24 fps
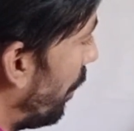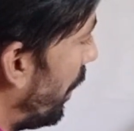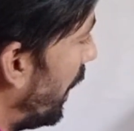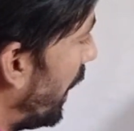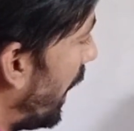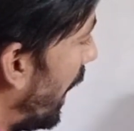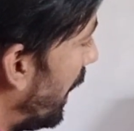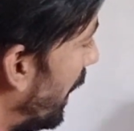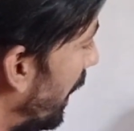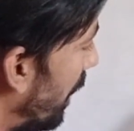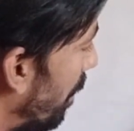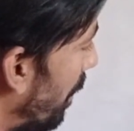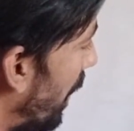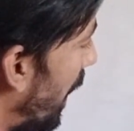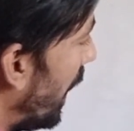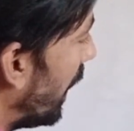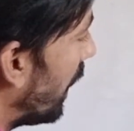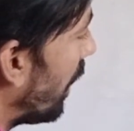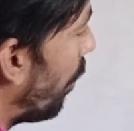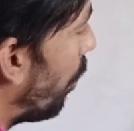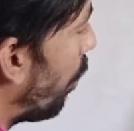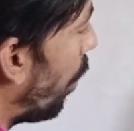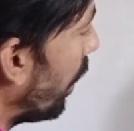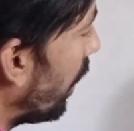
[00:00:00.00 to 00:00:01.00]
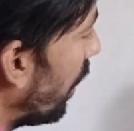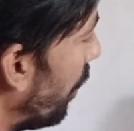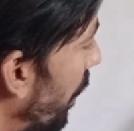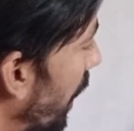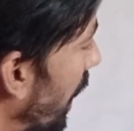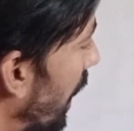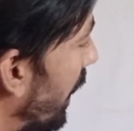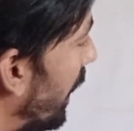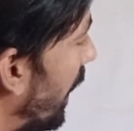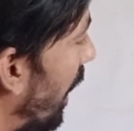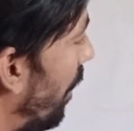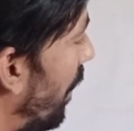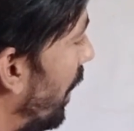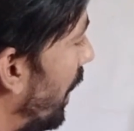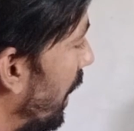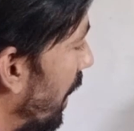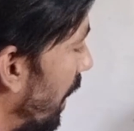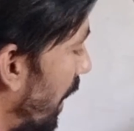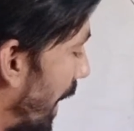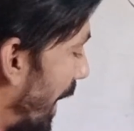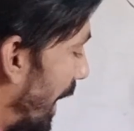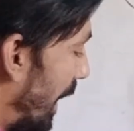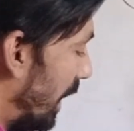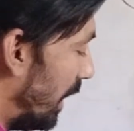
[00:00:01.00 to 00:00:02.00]
and it make a water filled cavity,
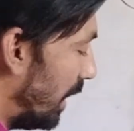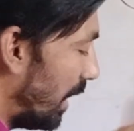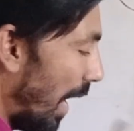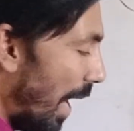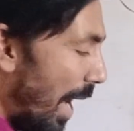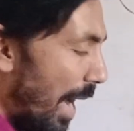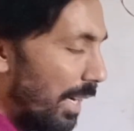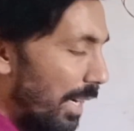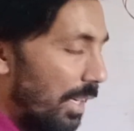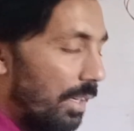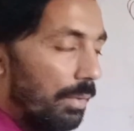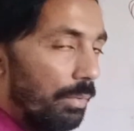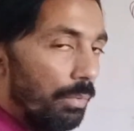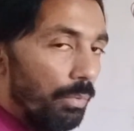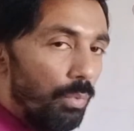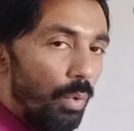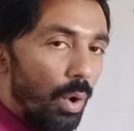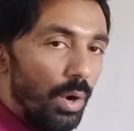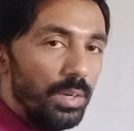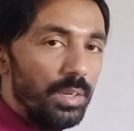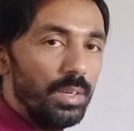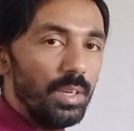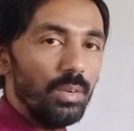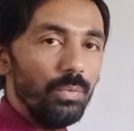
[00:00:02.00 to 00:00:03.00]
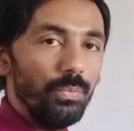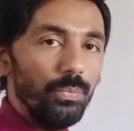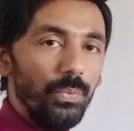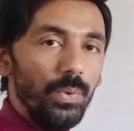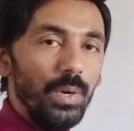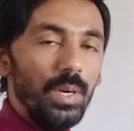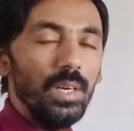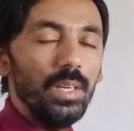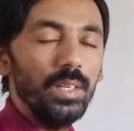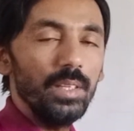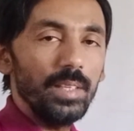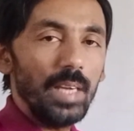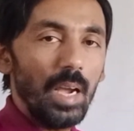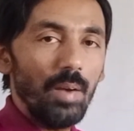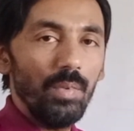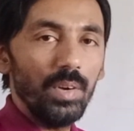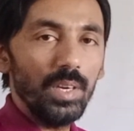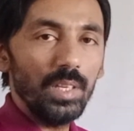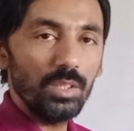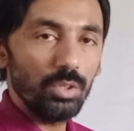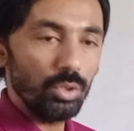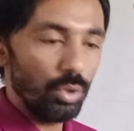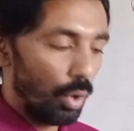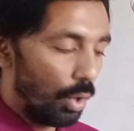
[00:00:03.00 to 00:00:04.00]
and that water filled cavity is
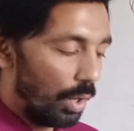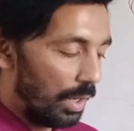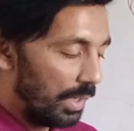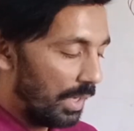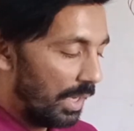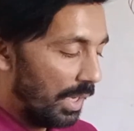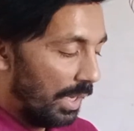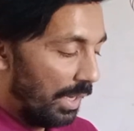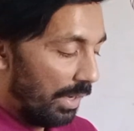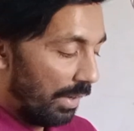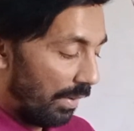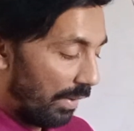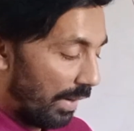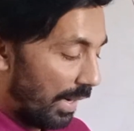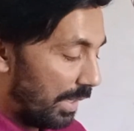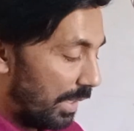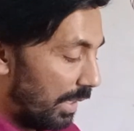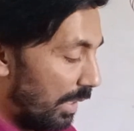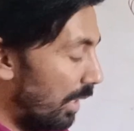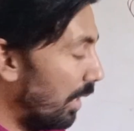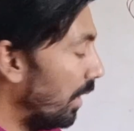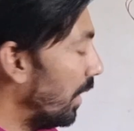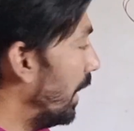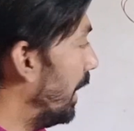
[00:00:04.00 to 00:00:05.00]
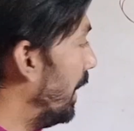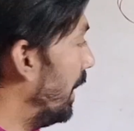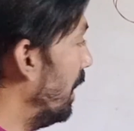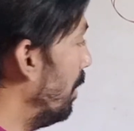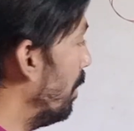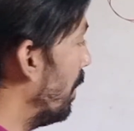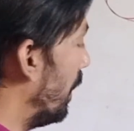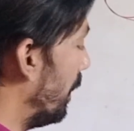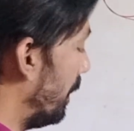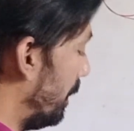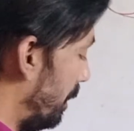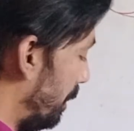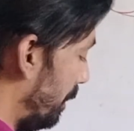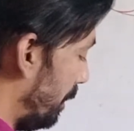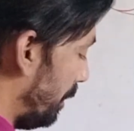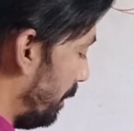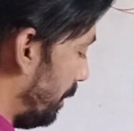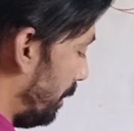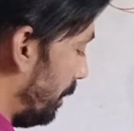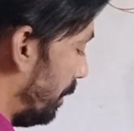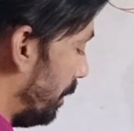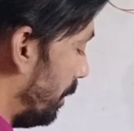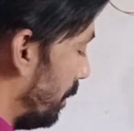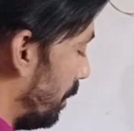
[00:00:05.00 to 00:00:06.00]
called retinal edema.
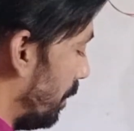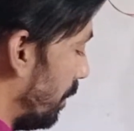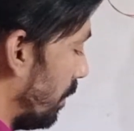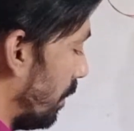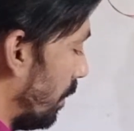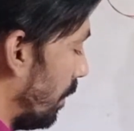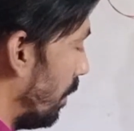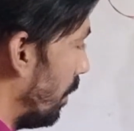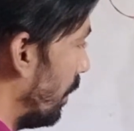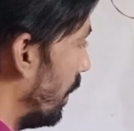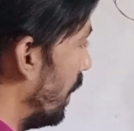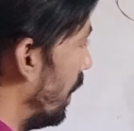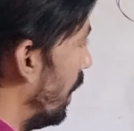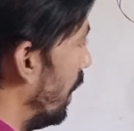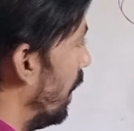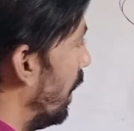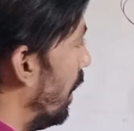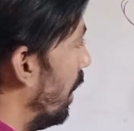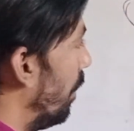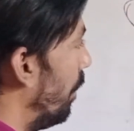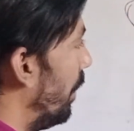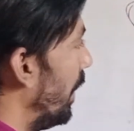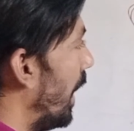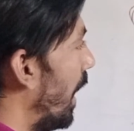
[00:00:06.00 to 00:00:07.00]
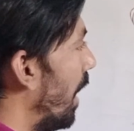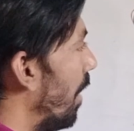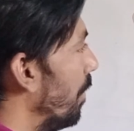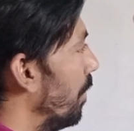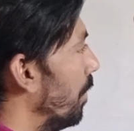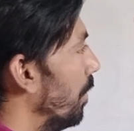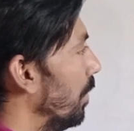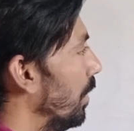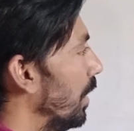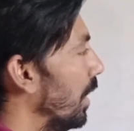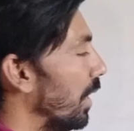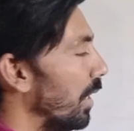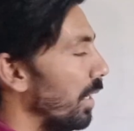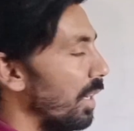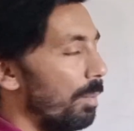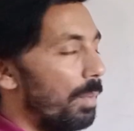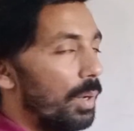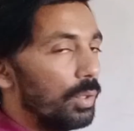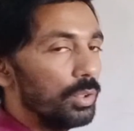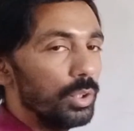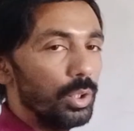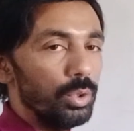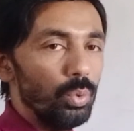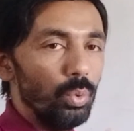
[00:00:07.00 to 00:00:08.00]
We have learned about the
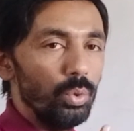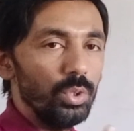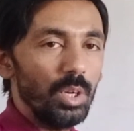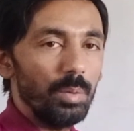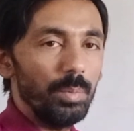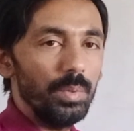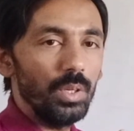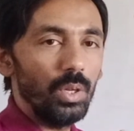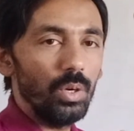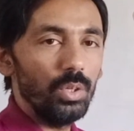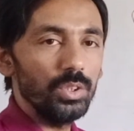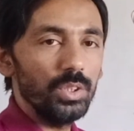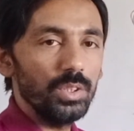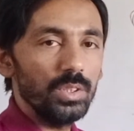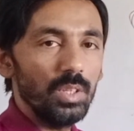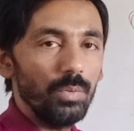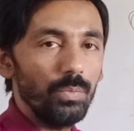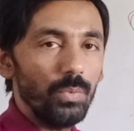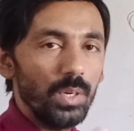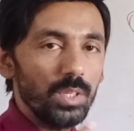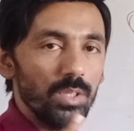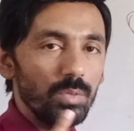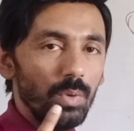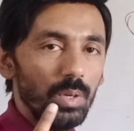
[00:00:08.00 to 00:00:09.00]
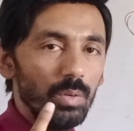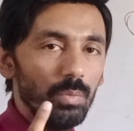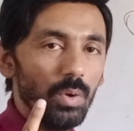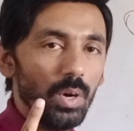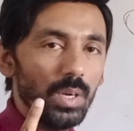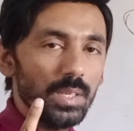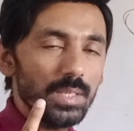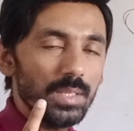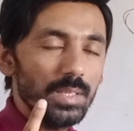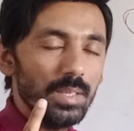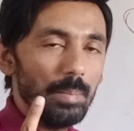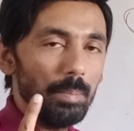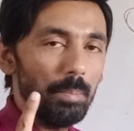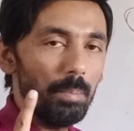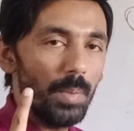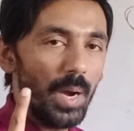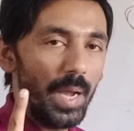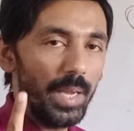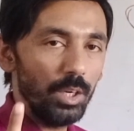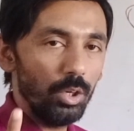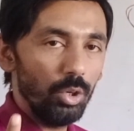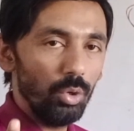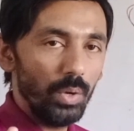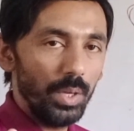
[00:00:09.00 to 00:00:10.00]
two terminologies. The first one was
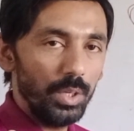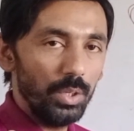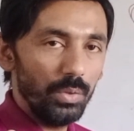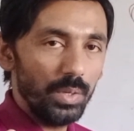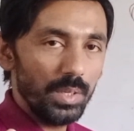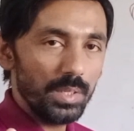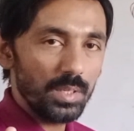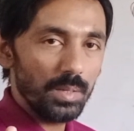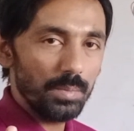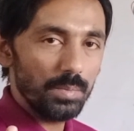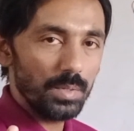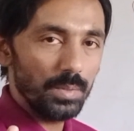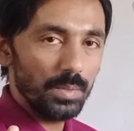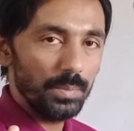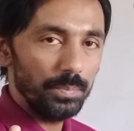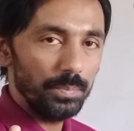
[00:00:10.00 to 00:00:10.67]
microaneurysms,